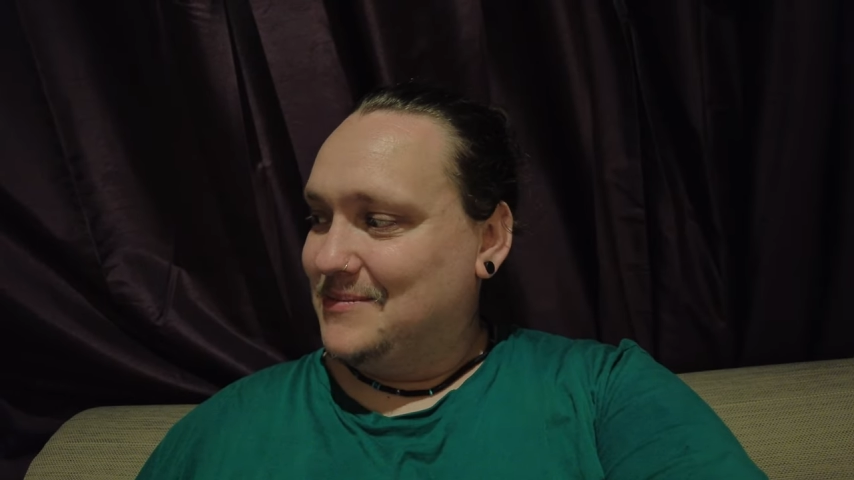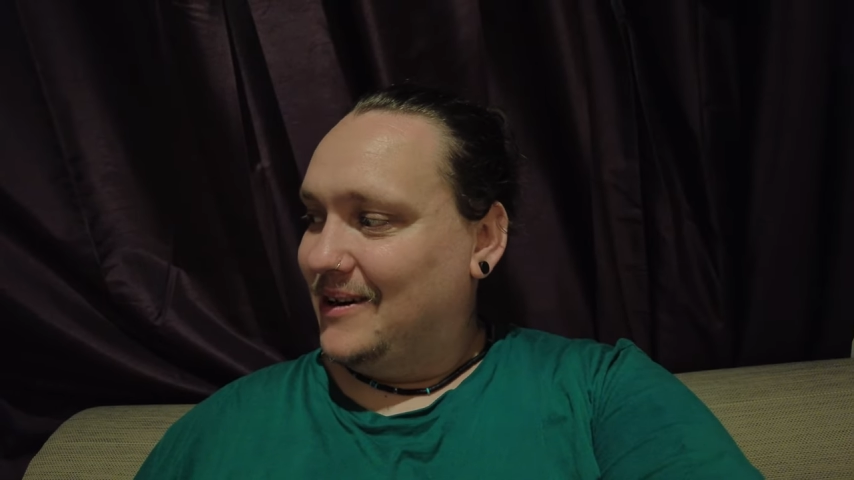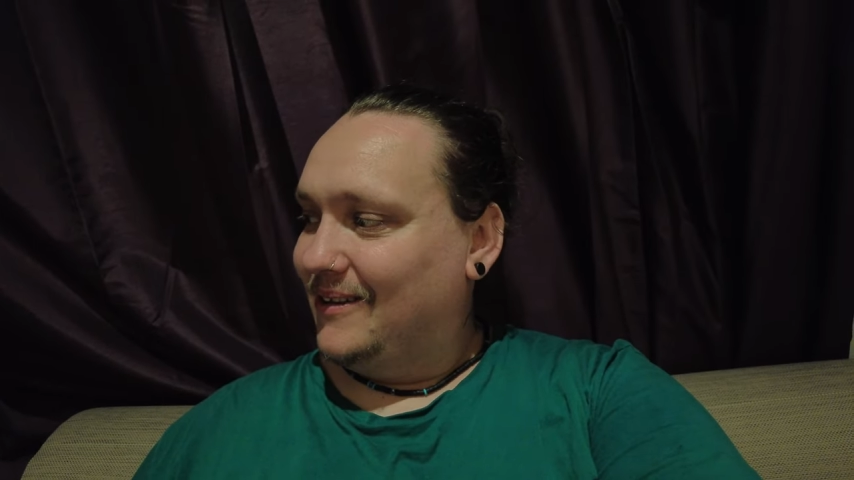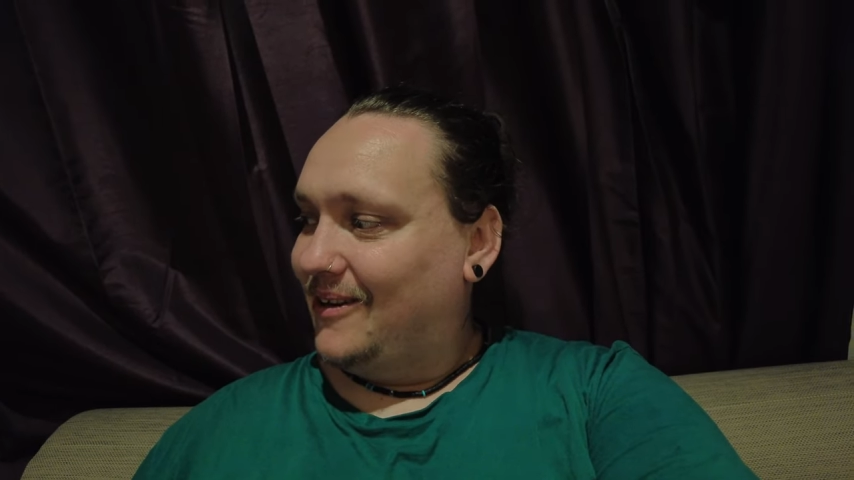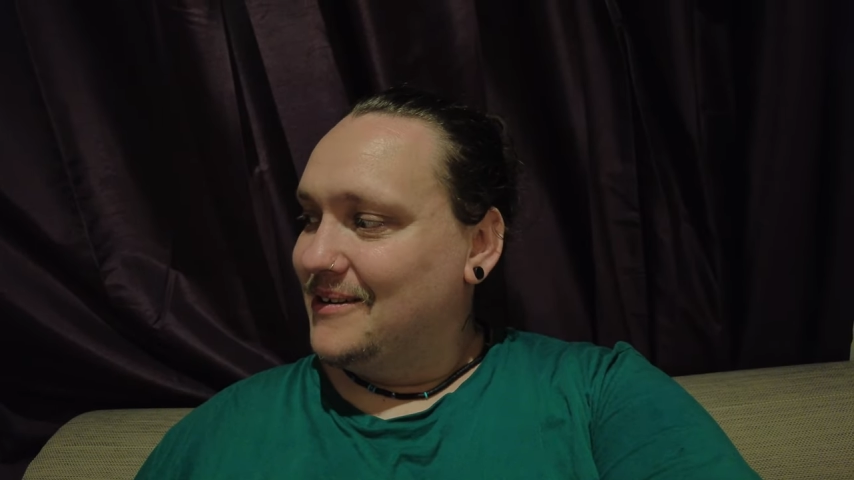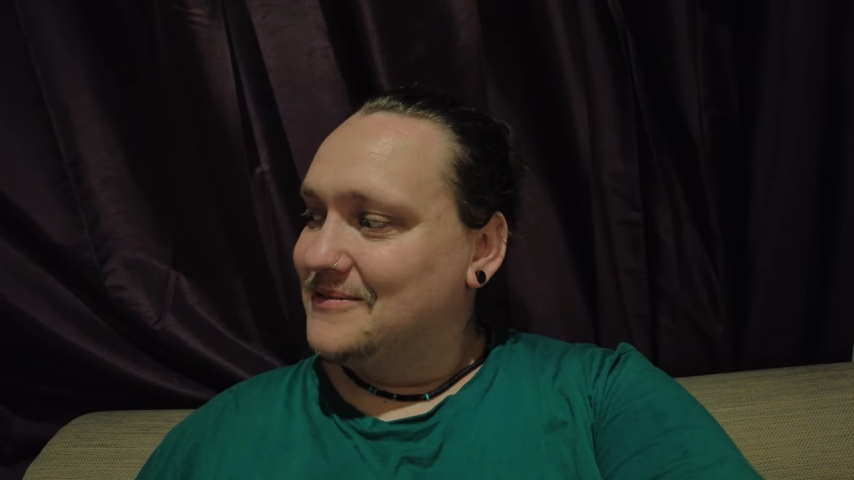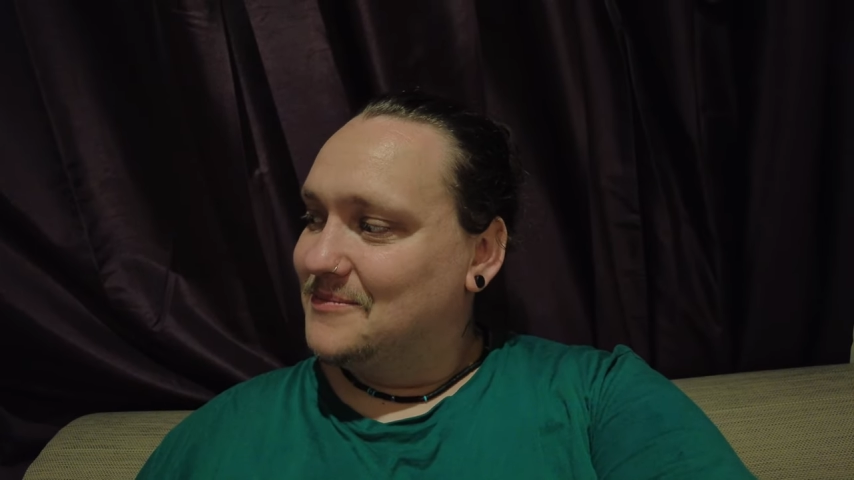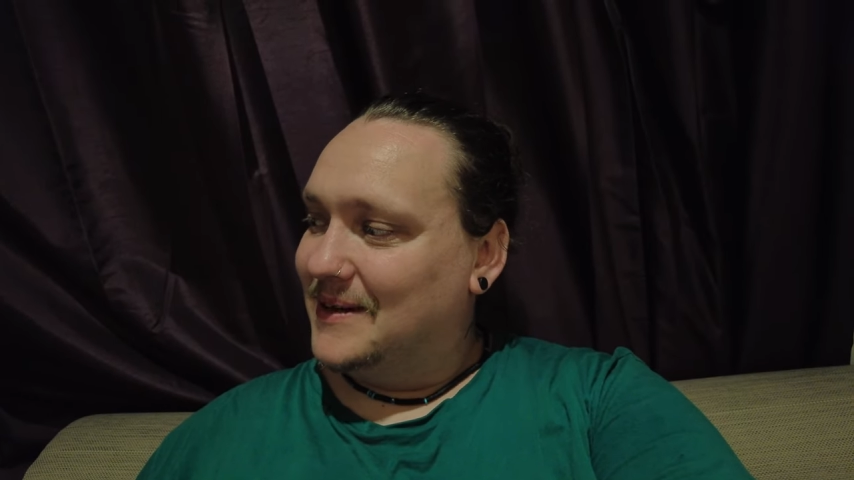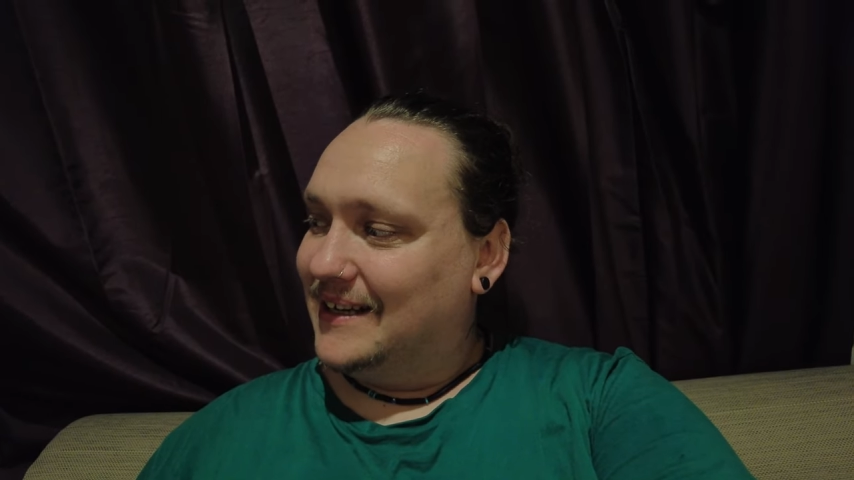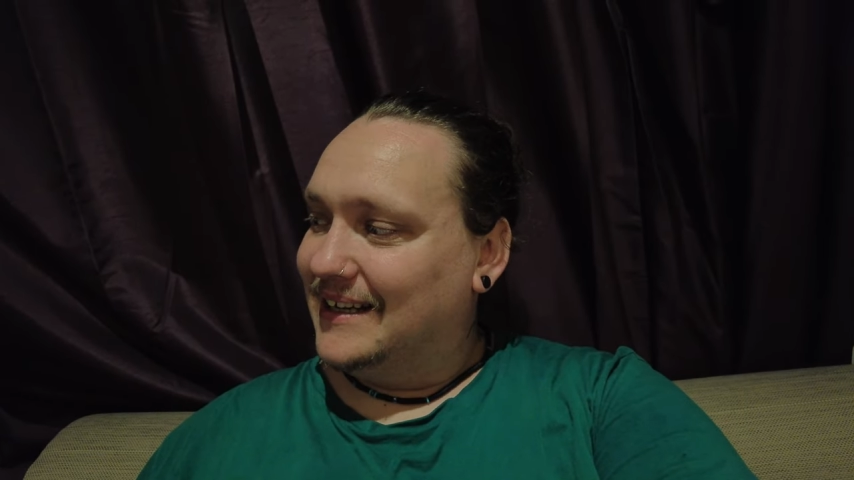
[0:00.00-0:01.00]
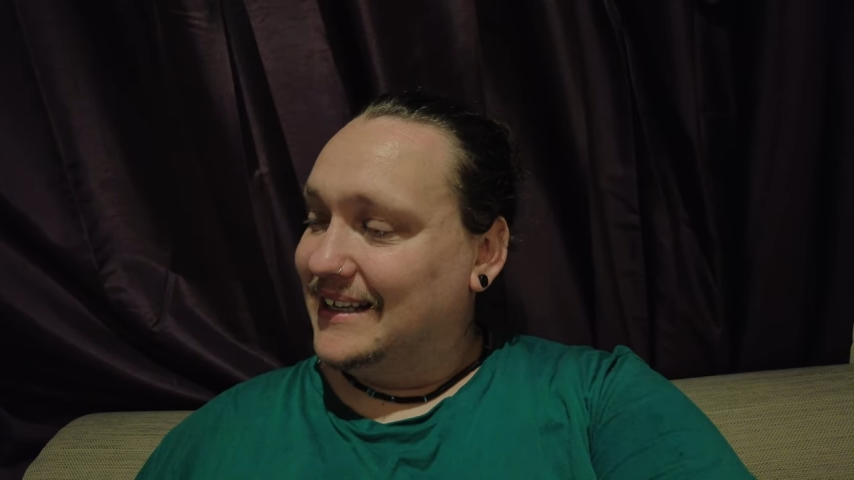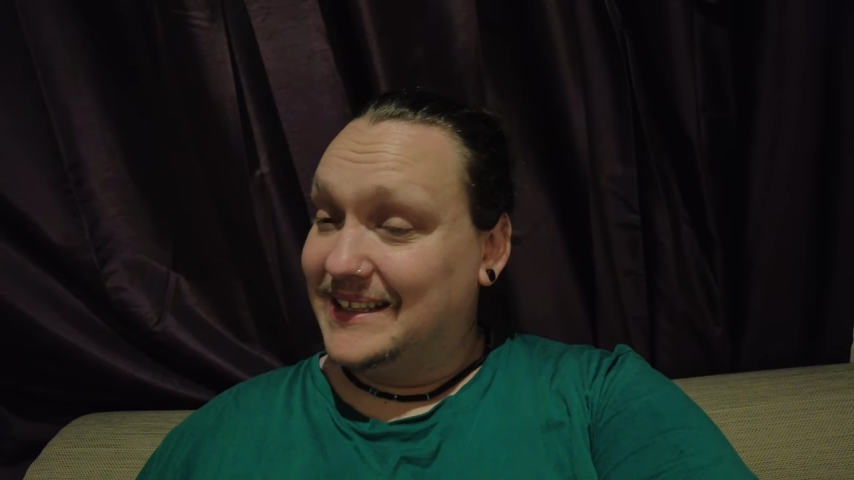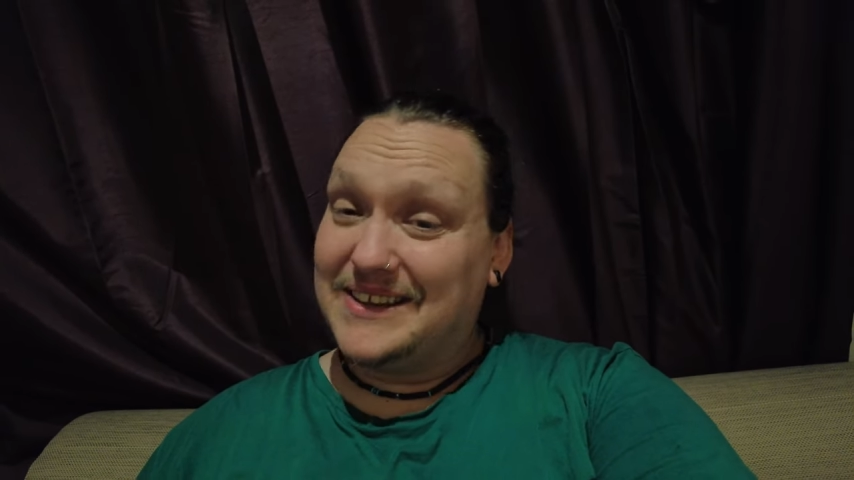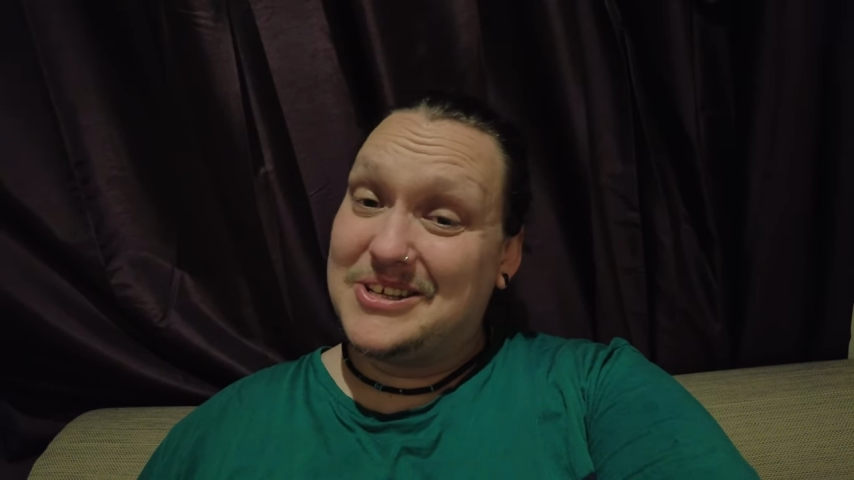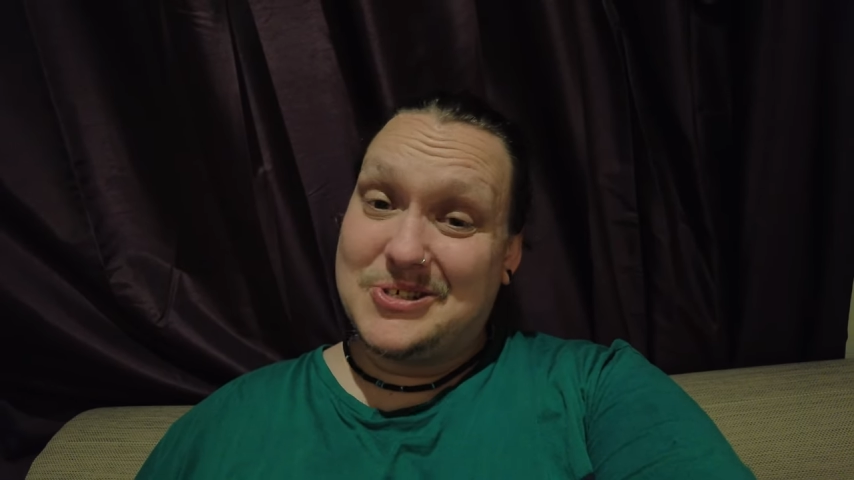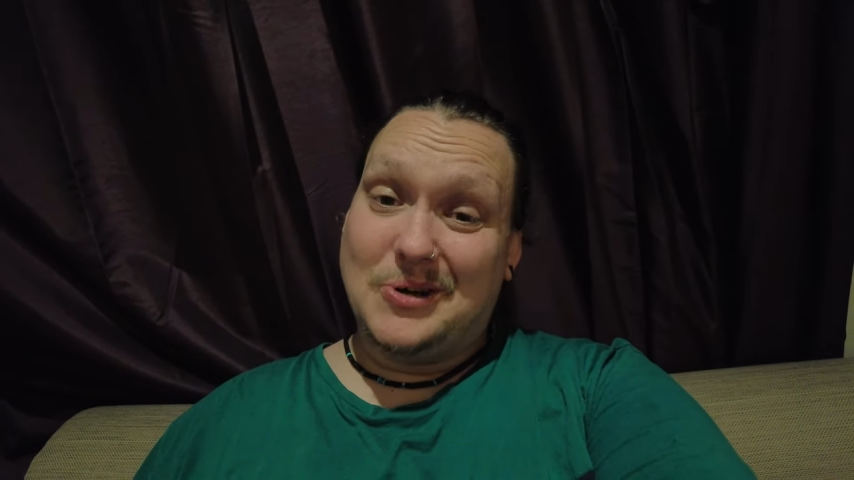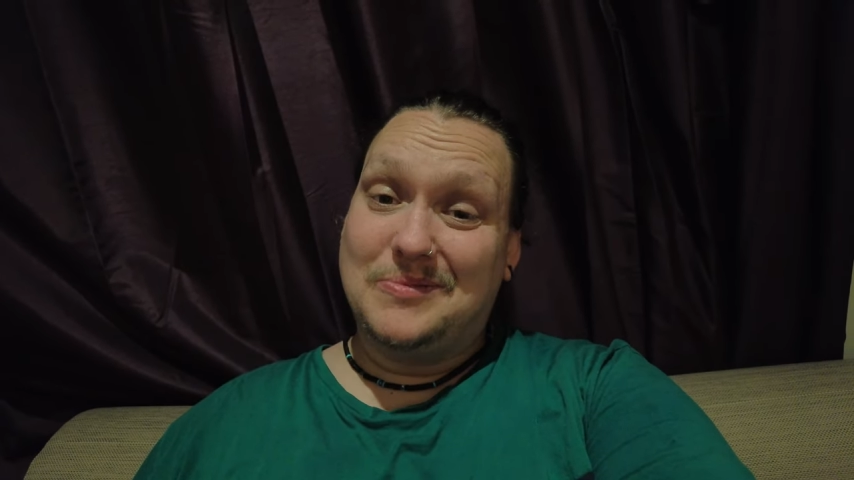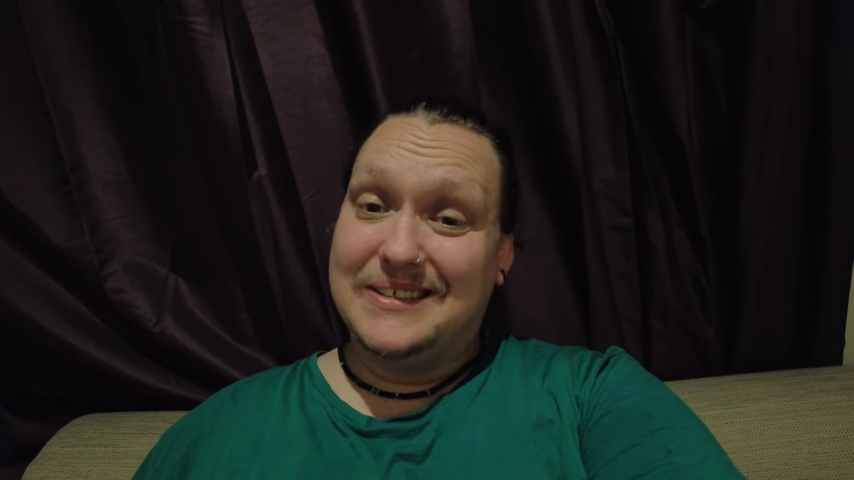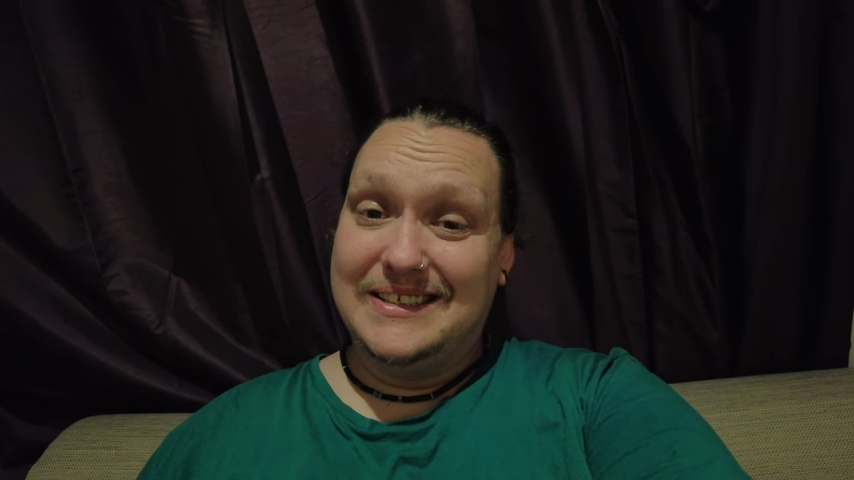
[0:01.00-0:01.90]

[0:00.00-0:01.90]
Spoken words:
in my life, but it did the job.